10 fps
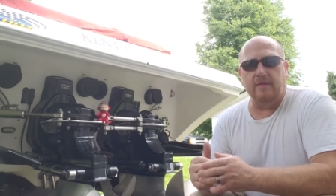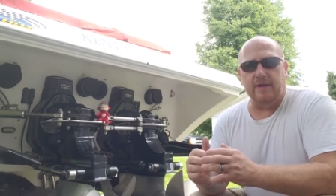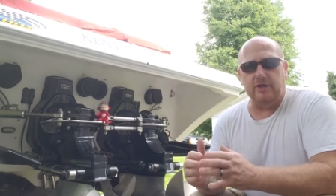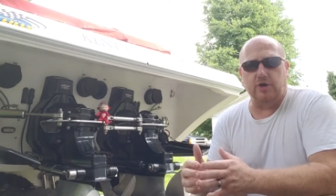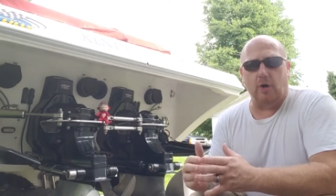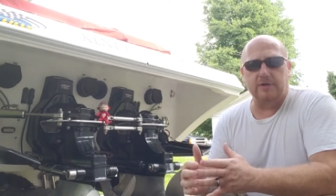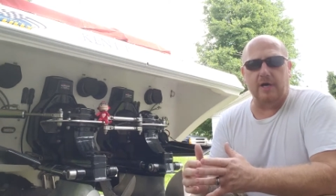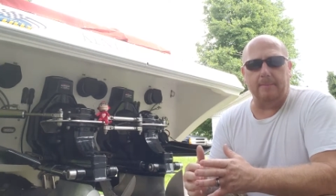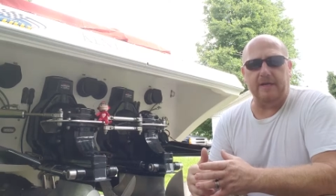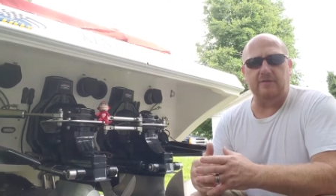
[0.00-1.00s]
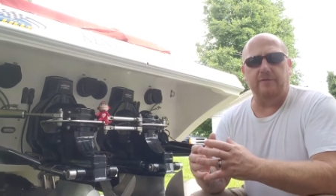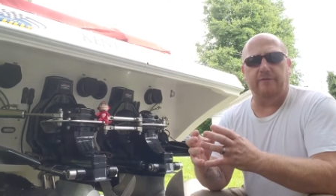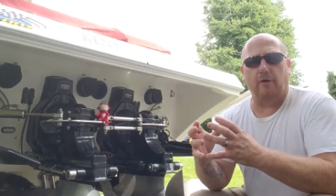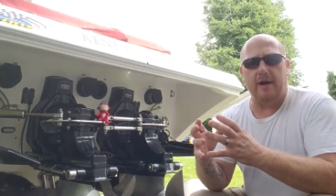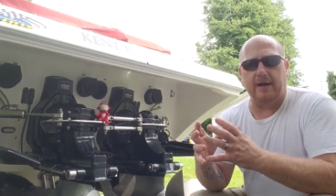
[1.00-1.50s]
the insurance company
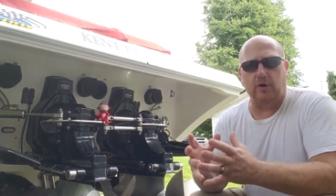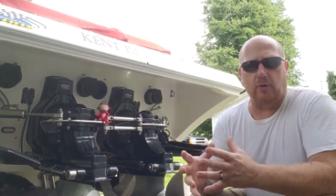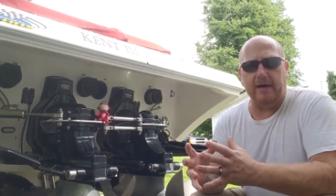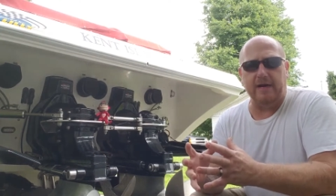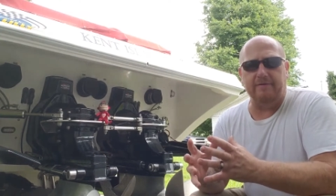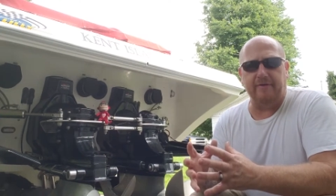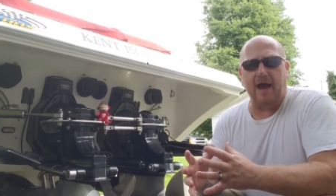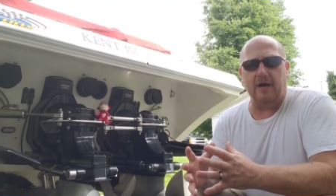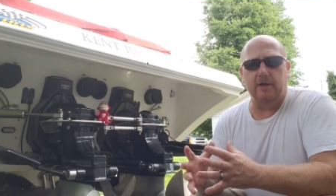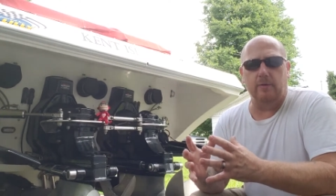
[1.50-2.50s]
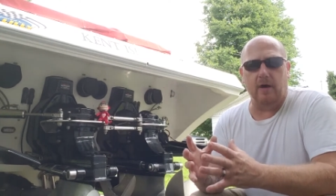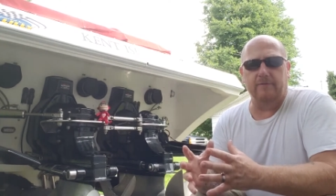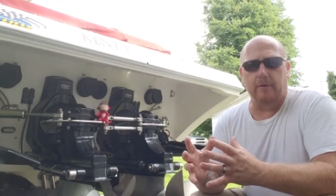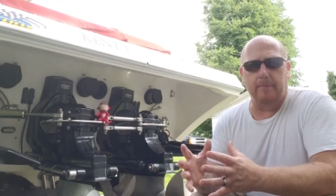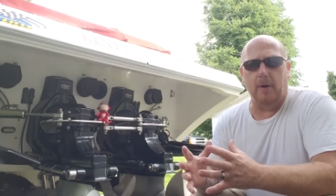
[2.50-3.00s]
for an agreed value
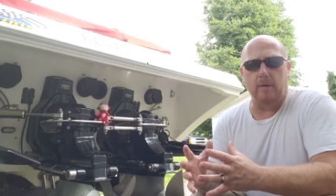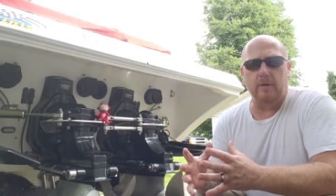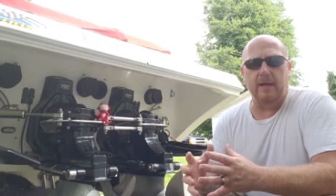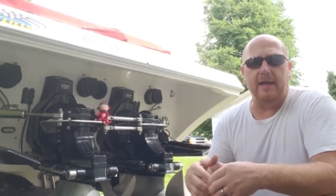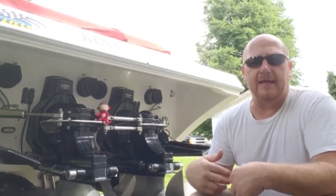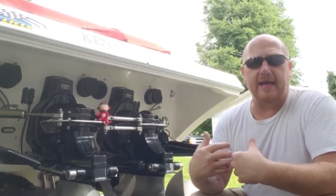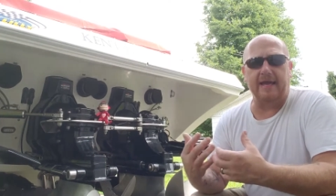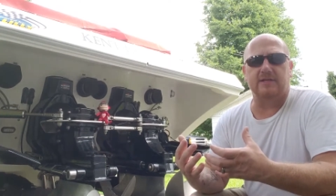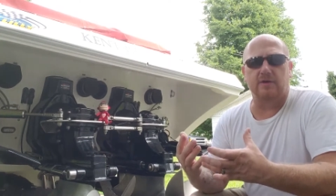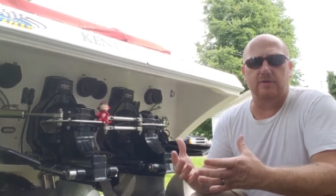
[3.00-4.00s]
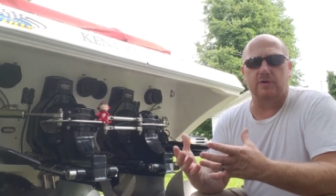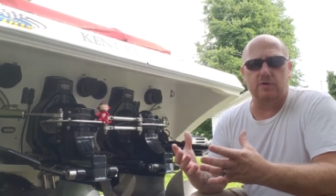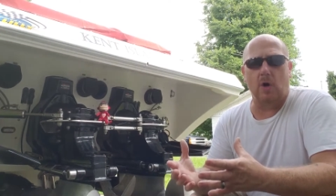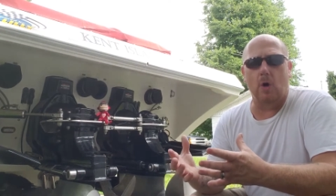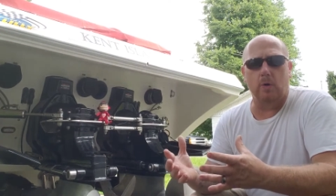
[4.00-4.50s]
of your boat in case there's a
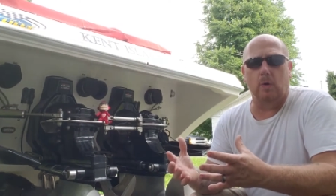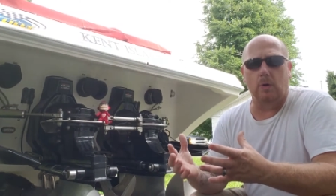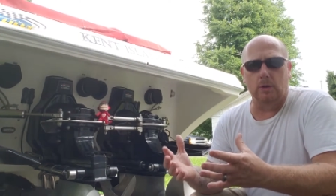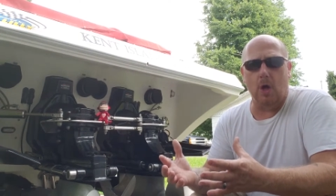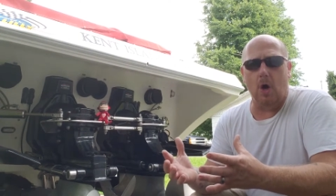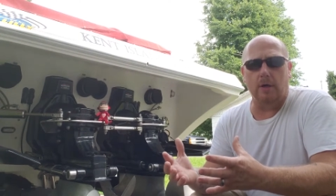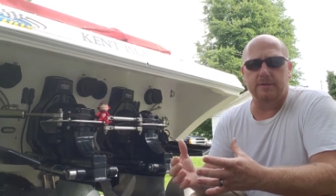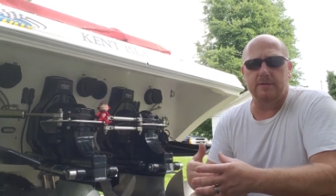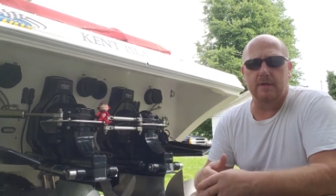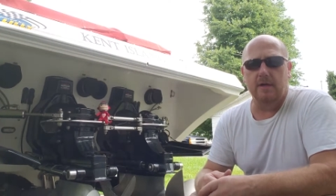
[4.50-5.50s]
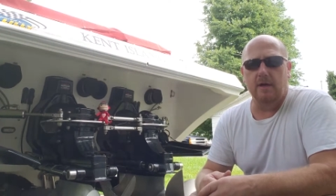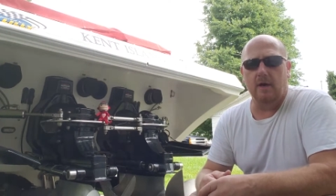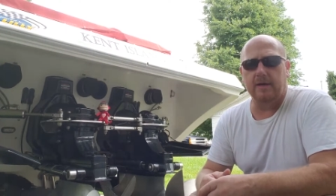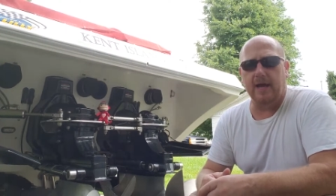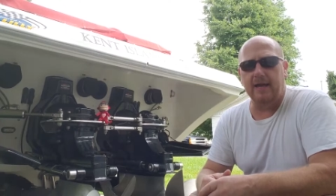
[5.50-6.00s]
total loss.
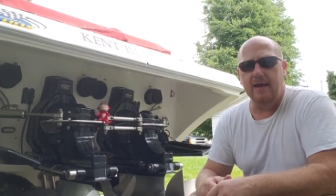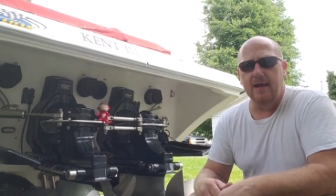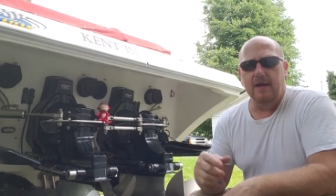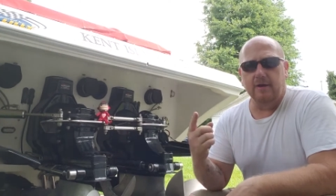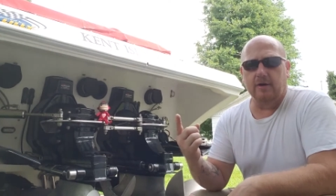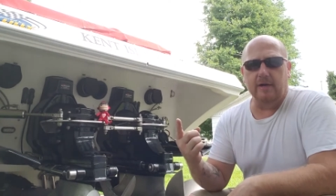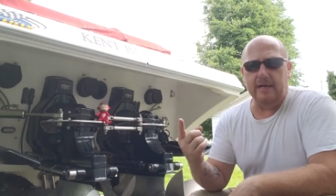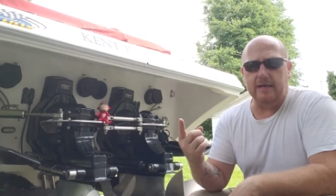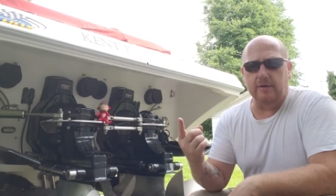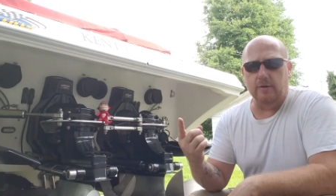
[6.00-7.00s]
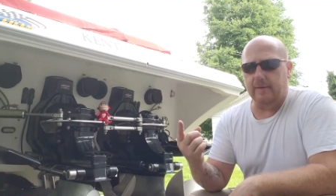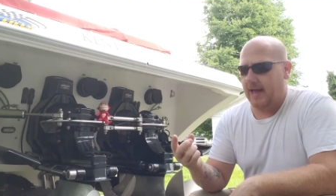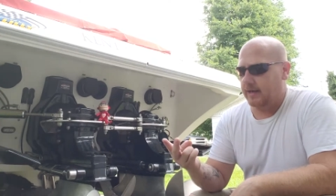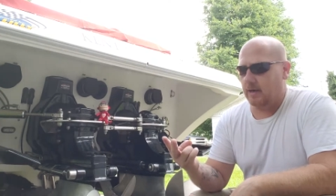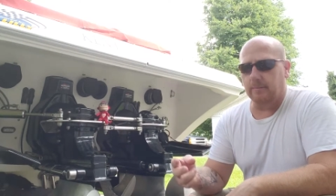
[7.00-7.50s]
Okay, you're going to need to do
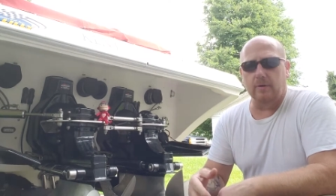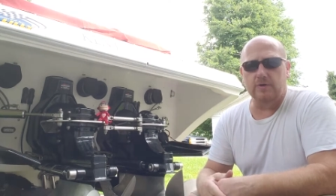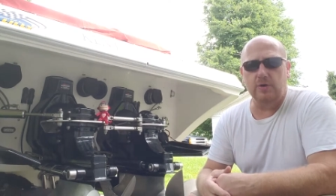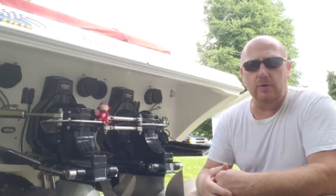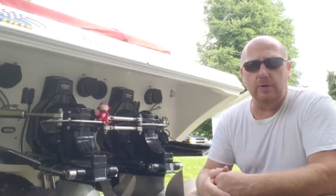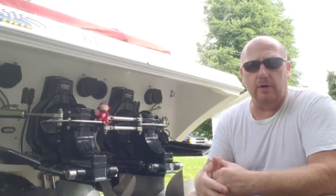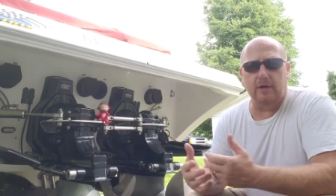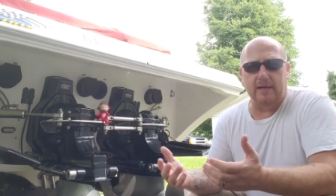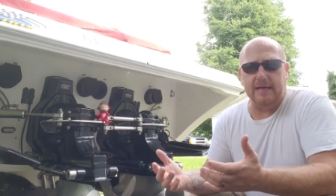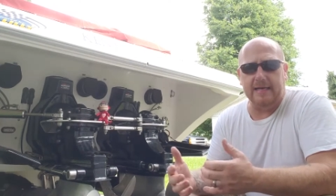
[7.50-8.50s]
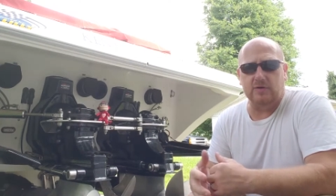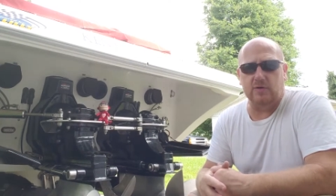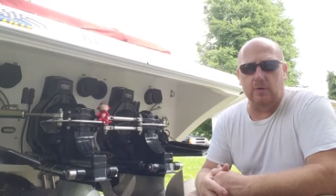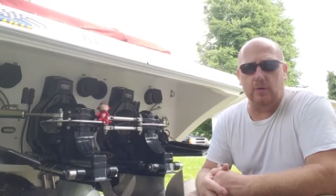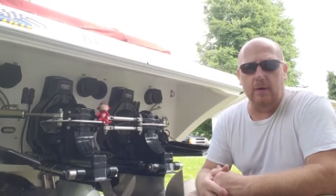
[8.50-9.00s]
that. Number two, you're going to need
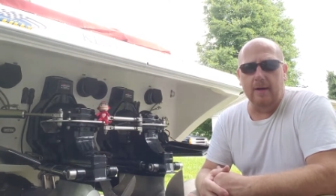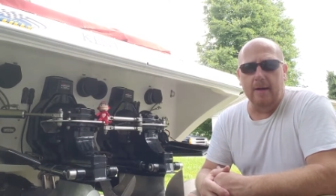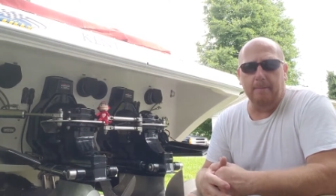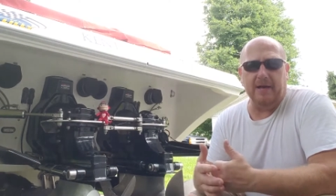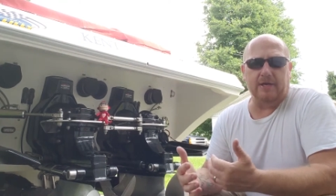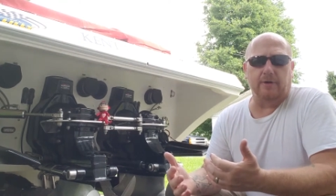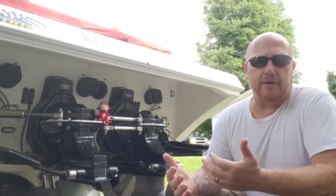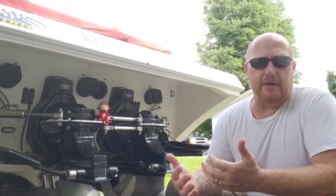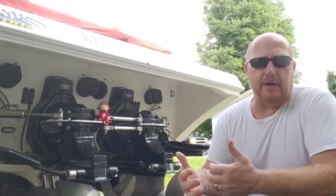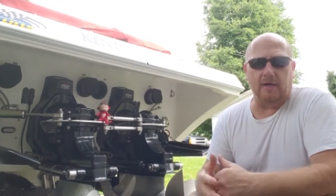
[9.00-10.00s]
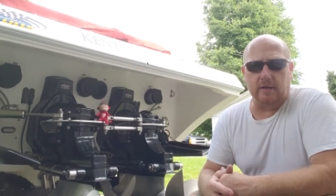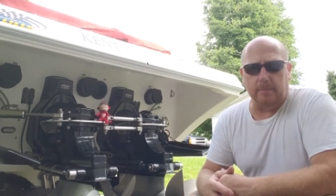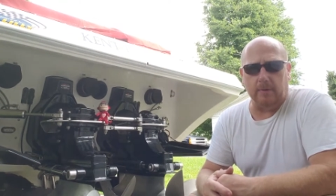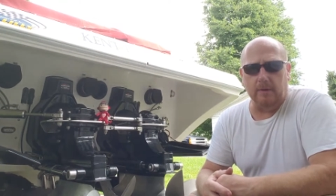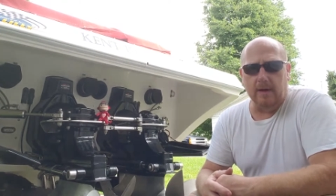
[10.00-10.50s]
to pick your deductible.